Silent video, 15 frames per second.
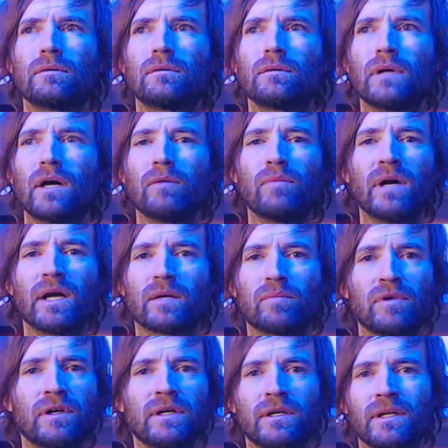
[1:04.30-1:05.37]
Out back
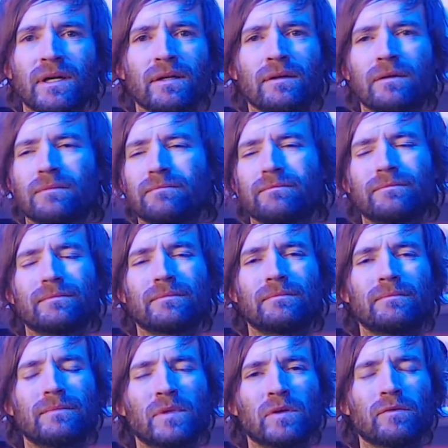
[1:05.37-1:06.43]
playing. I
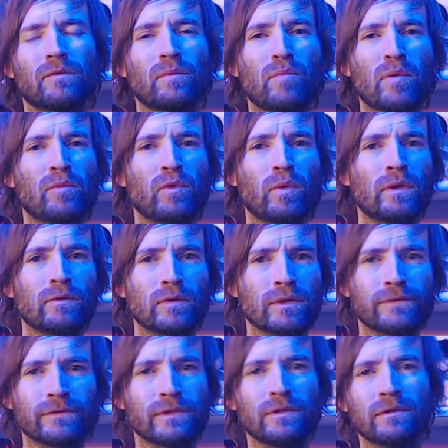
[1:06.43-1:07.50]
don't remember what we were
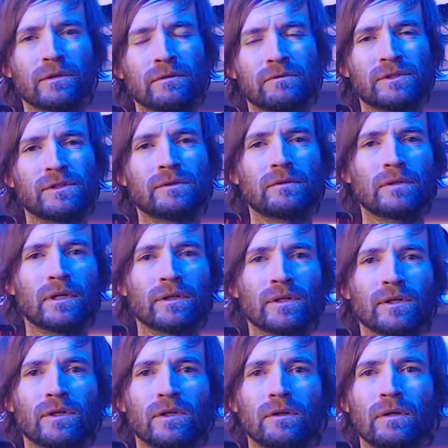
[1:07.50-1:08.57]
doing. It was so long
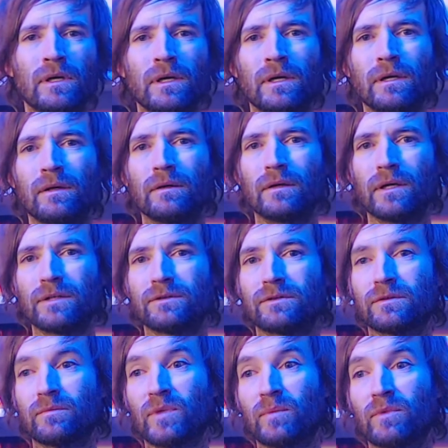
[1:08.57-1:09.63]
ago. I just
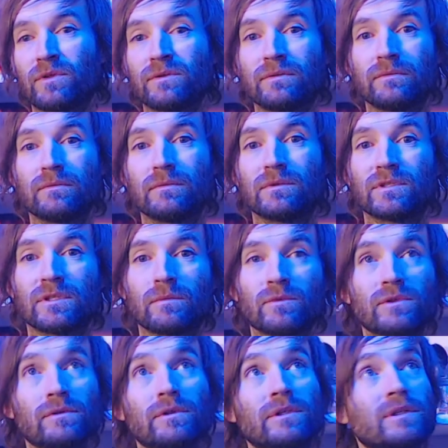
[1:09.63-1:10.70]
remember
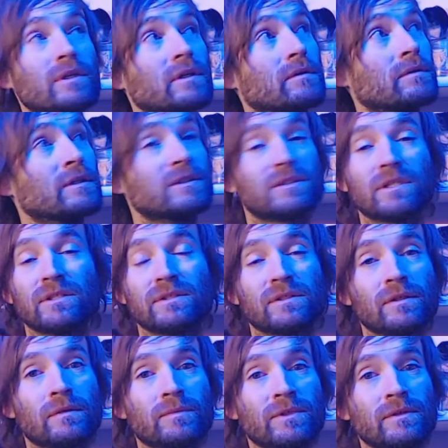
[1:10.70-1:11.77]
someone looked up and they said
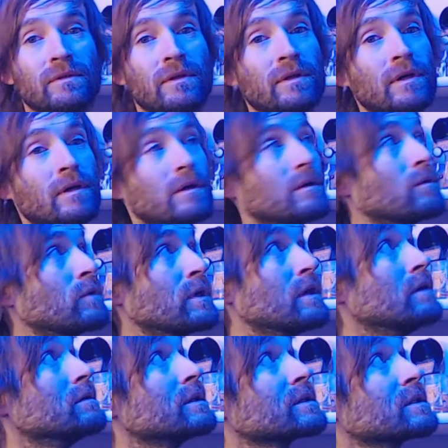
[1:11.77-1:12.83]
something, and we
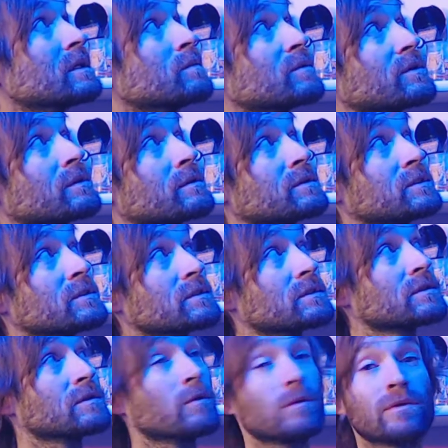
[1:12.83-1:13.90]
all looked up at the
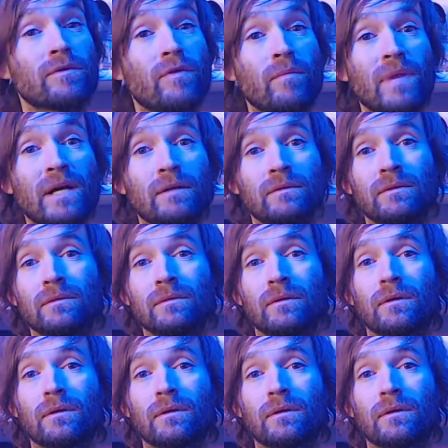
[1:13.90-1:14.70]
corner of the mountain,